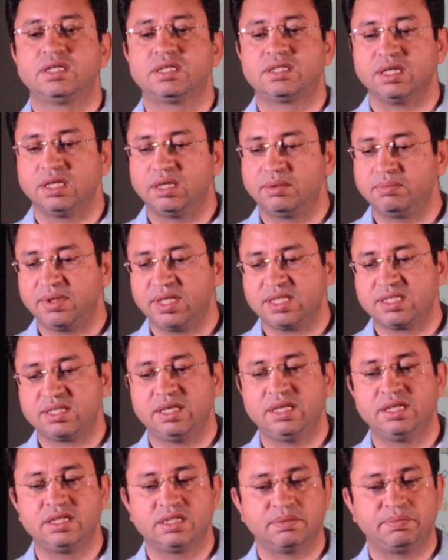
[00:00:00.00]
termed as
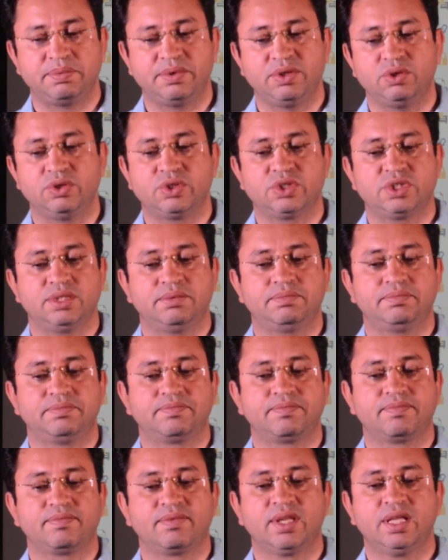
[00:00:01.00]
entrepreneurship.
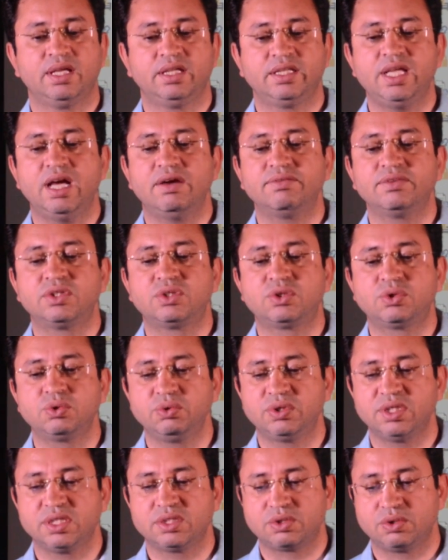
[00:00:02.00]
They have the
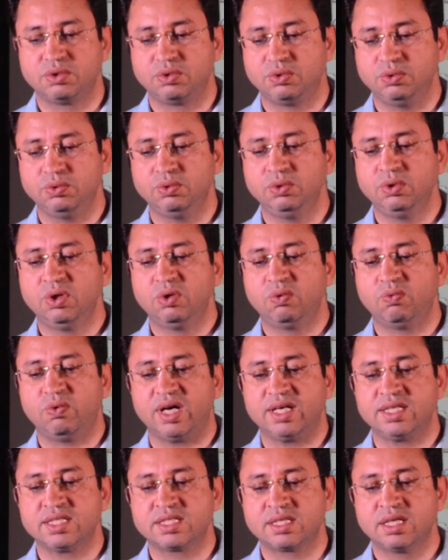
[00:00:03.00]
two things to do.
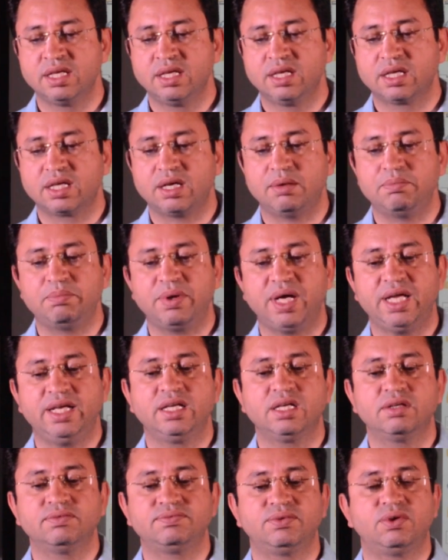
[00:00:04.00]
One is
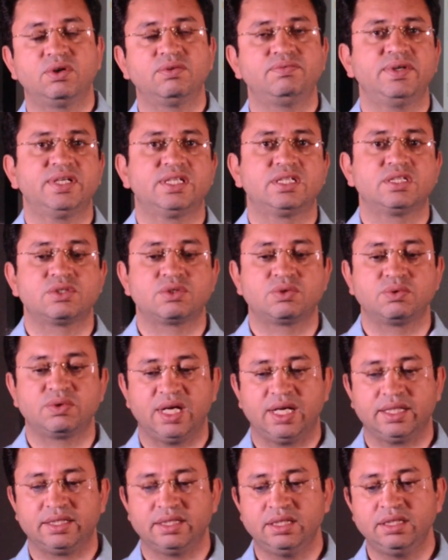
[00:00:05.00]
combining of all factors
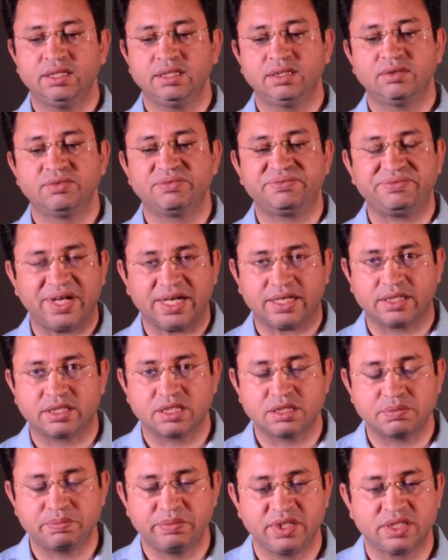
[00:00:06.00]
together.
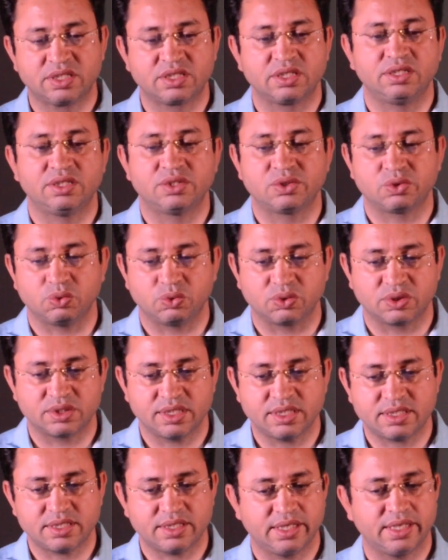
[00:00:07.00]
Factors means the
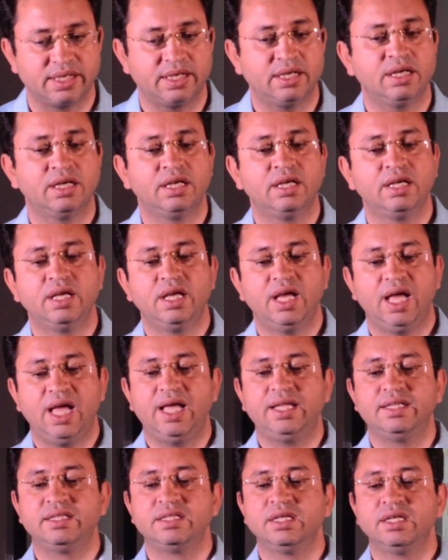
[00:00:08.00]
resources here.
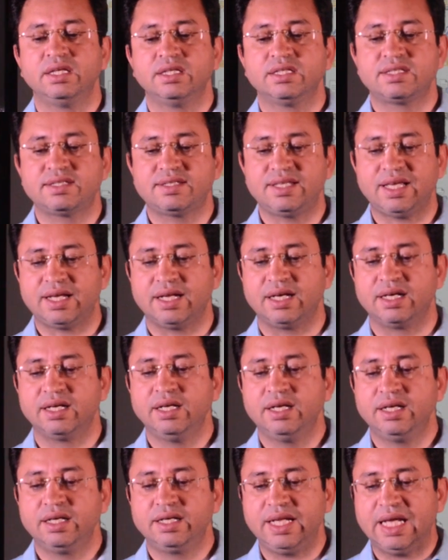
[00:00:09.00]
And
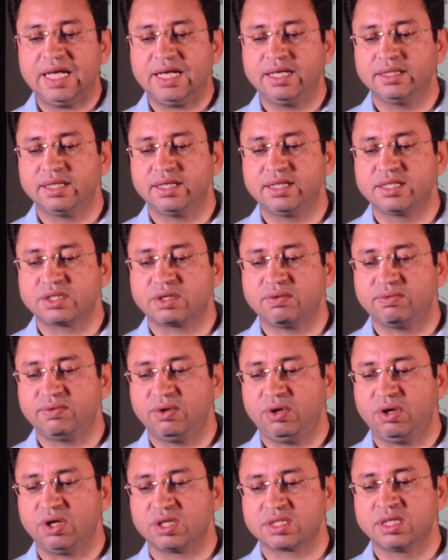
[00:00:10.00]
second, taking the risk of
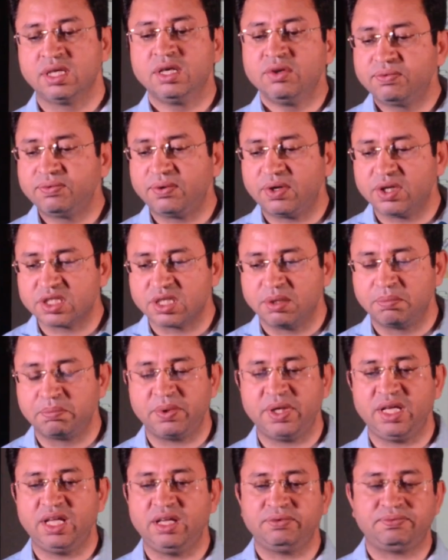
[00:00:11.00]
loss. for
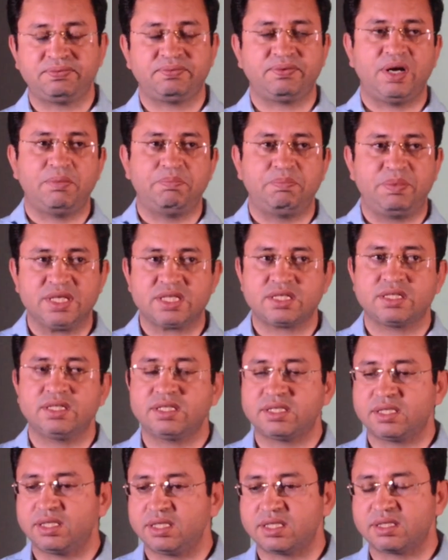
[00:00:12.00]
example, if a
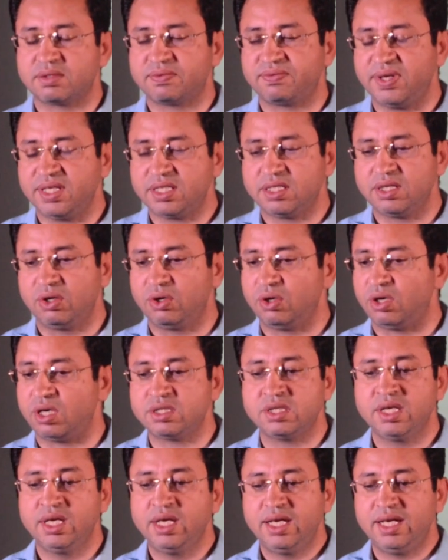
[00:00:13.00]
business is facing a
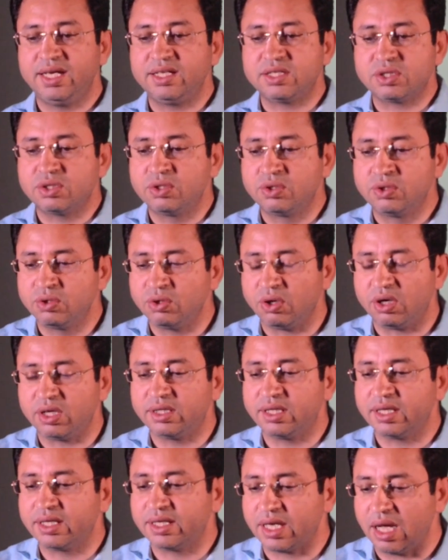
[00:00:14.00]
loss, it's
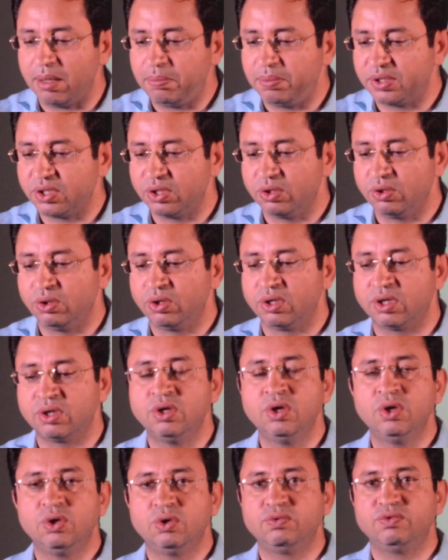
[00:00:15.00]
not the capital owner
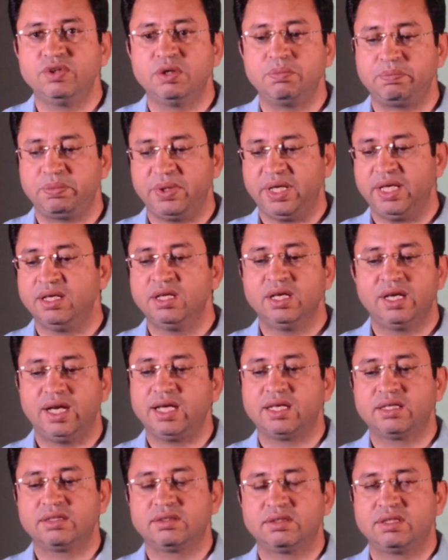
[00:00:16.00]
who will pay,
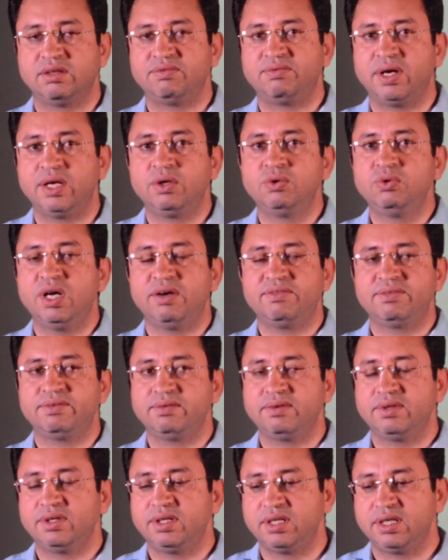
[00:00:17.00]
like the one who
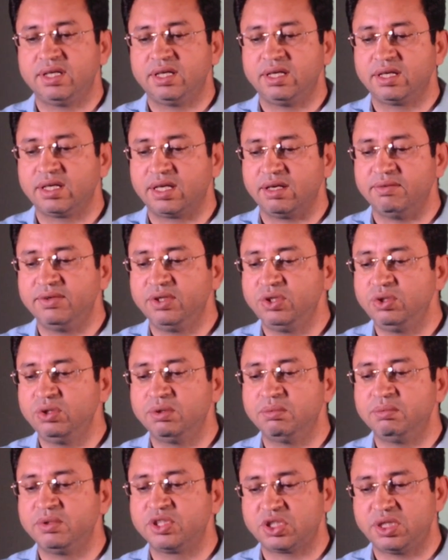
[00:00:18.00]
have given you
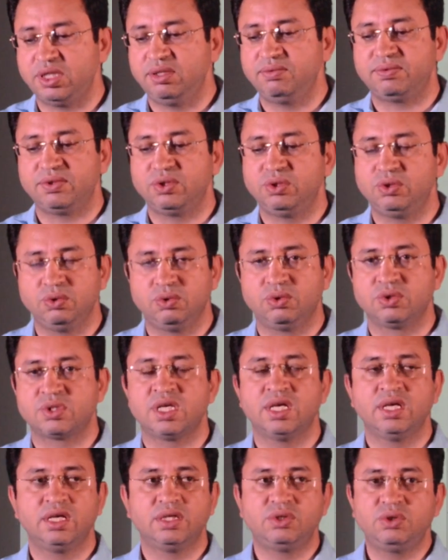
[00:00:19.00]
the machine for use.
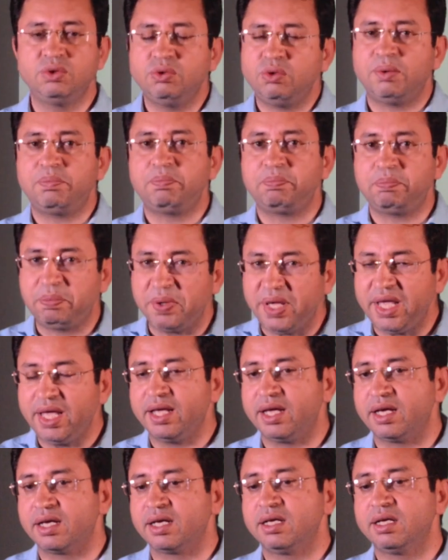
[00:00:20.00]
You are
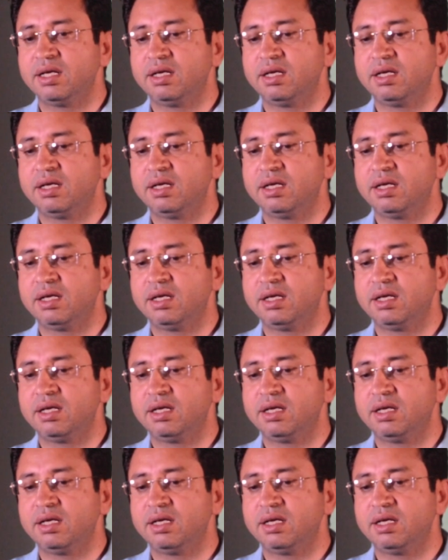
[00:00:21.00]
paying